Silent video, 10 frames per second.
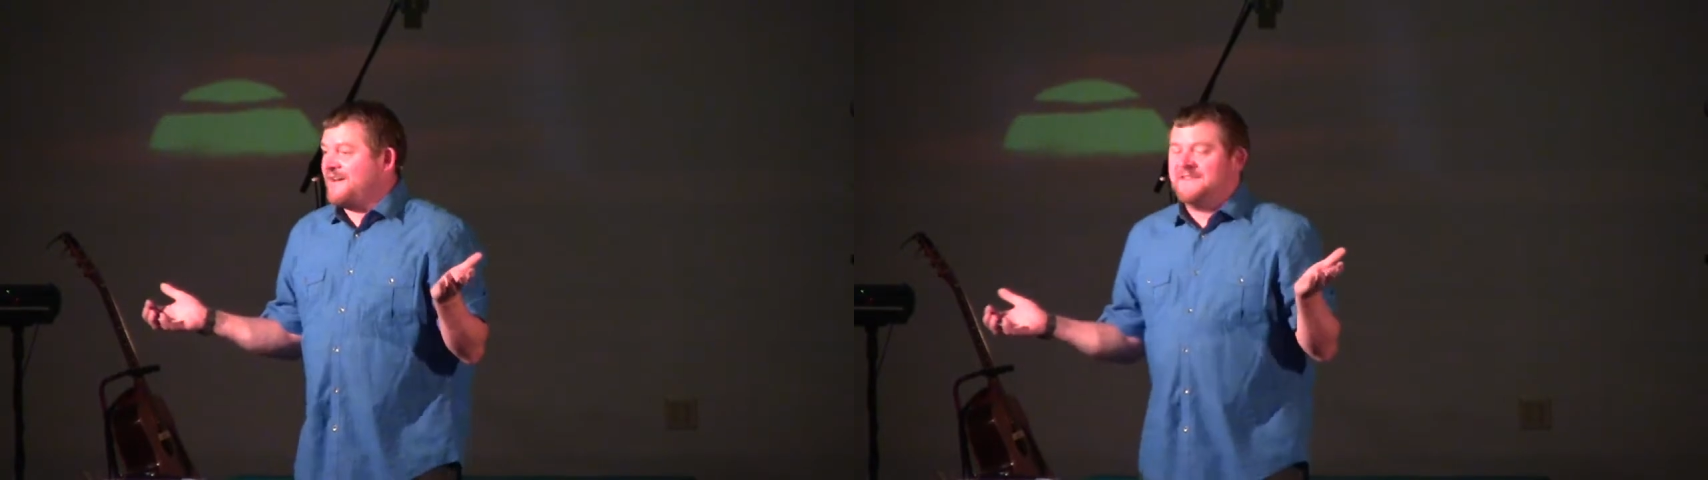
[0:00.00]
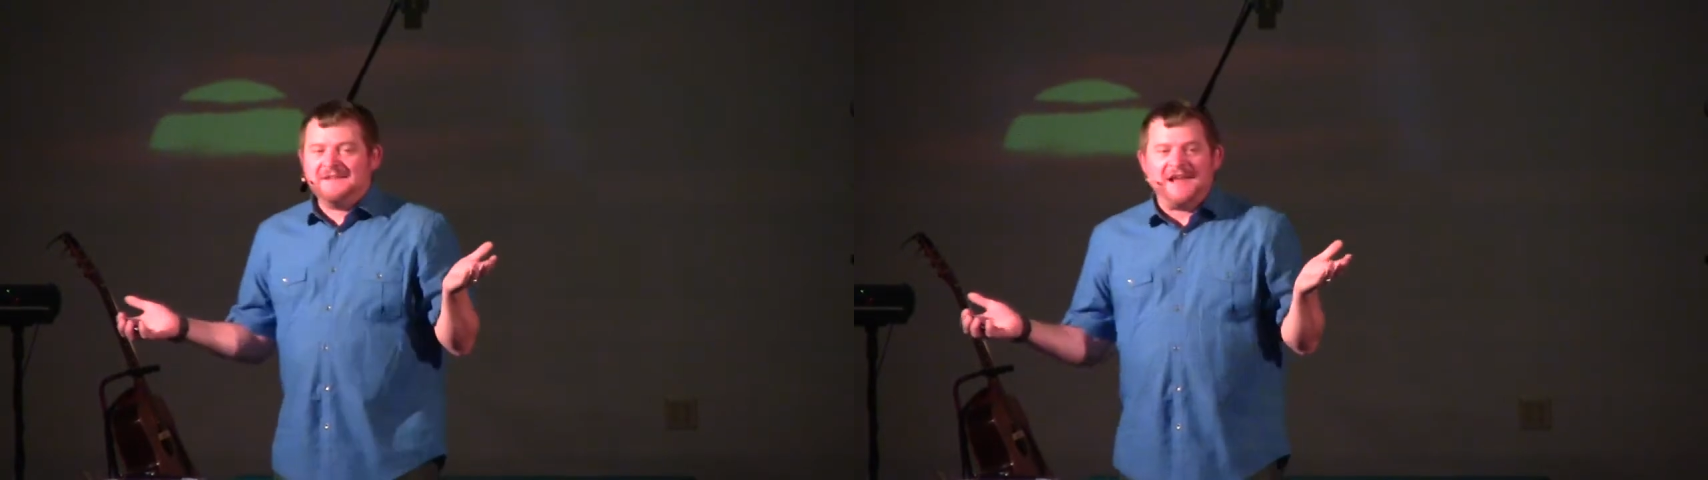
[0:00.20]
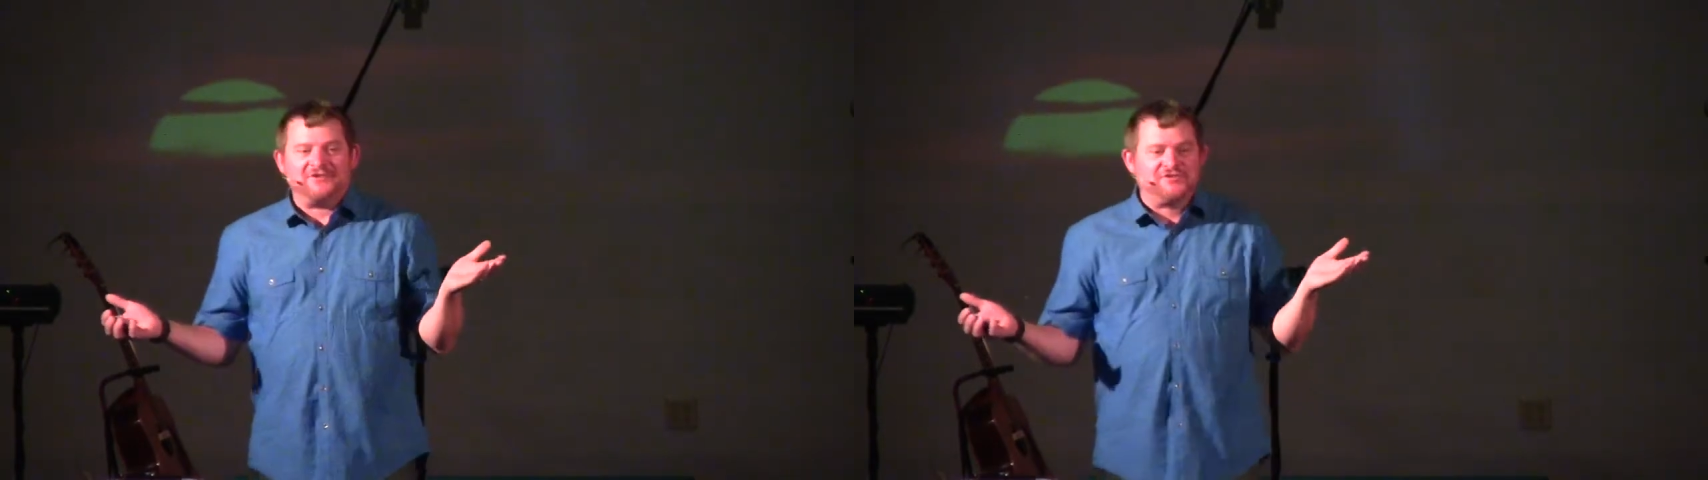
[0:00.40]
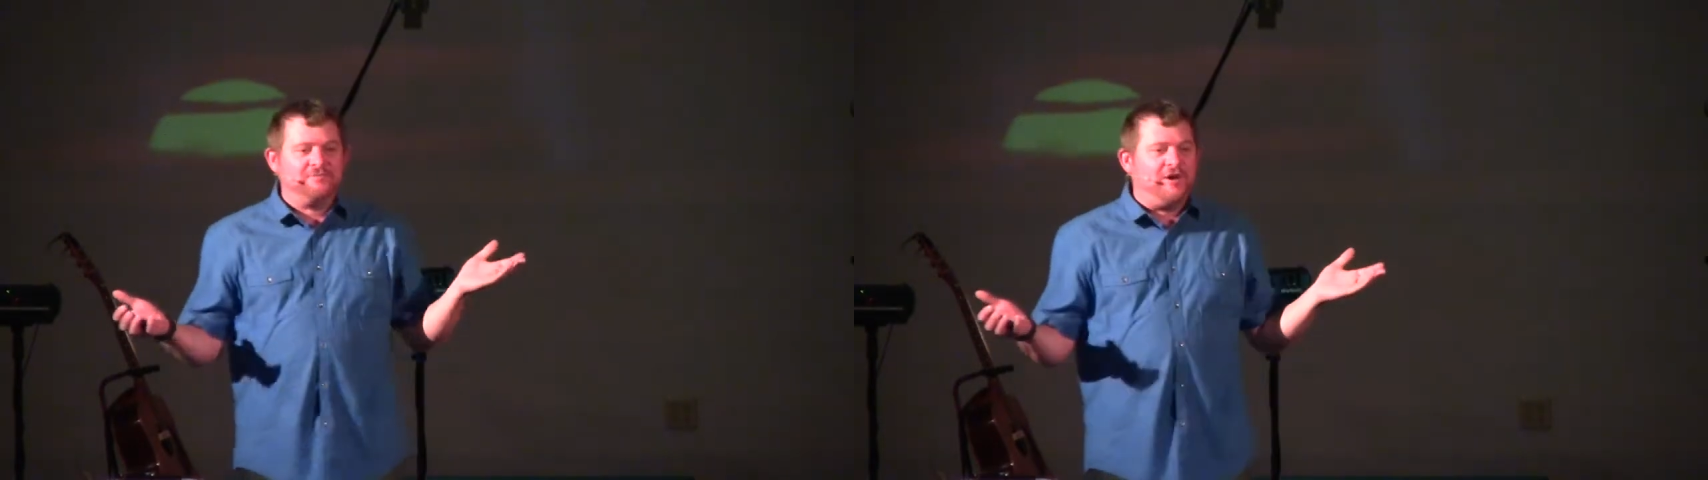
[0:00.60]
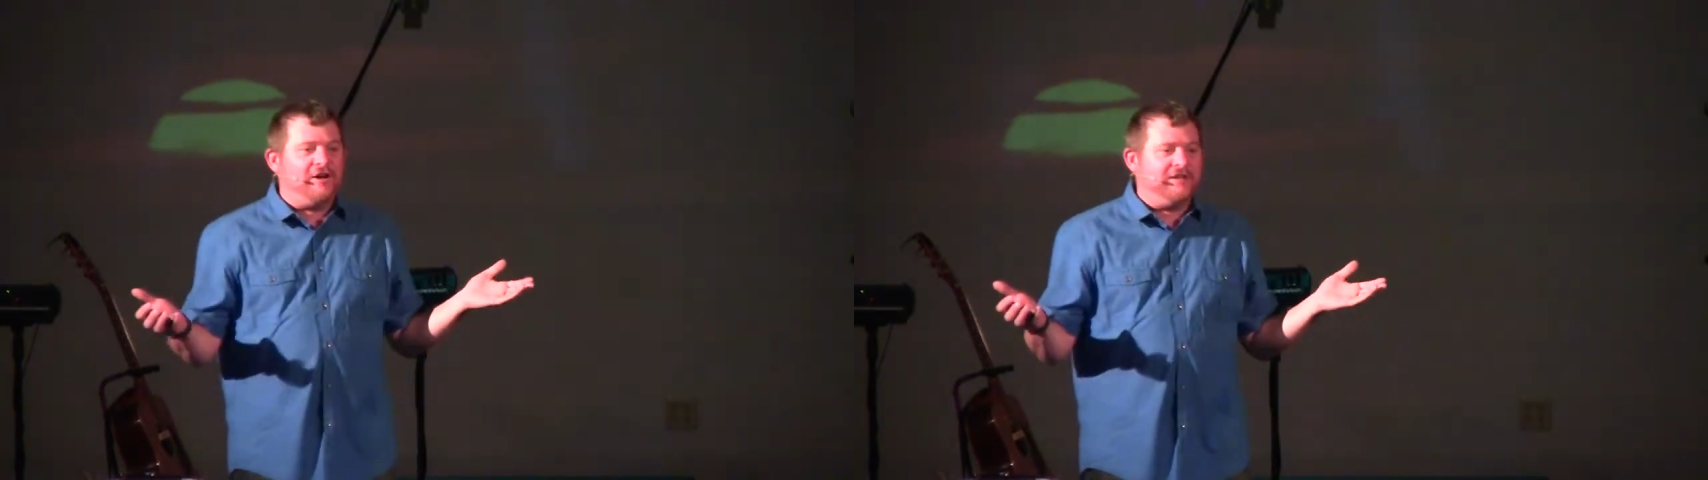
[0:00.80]
on the National
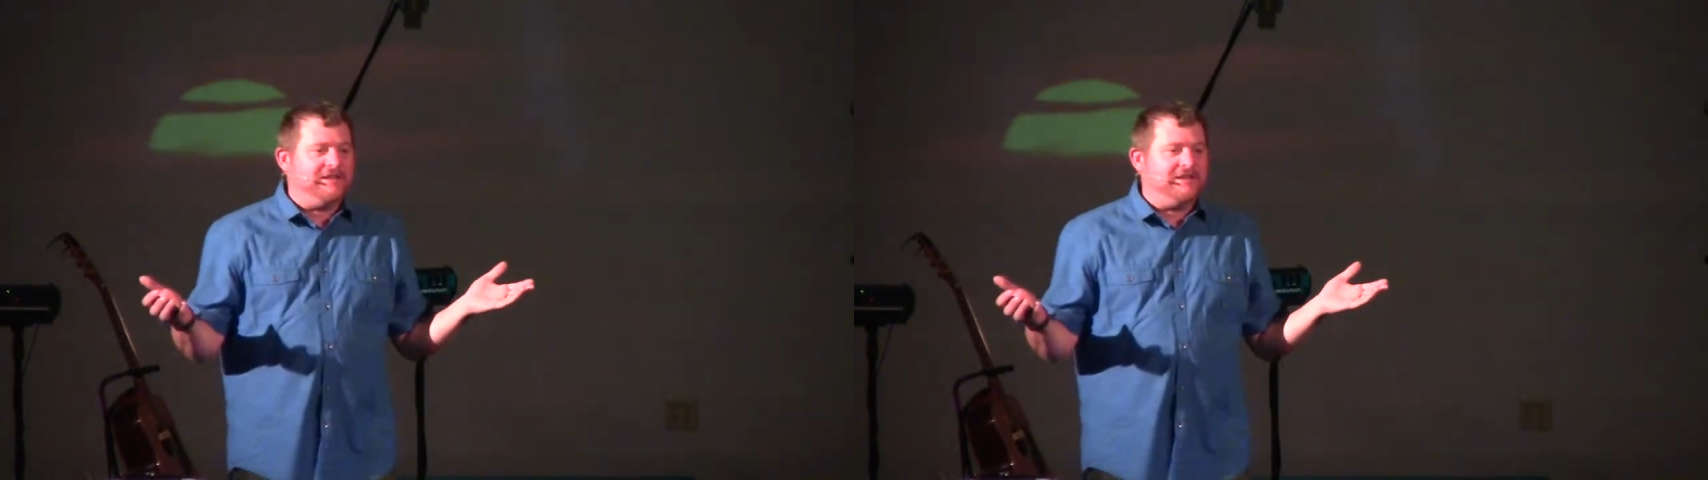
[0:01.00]
Mall,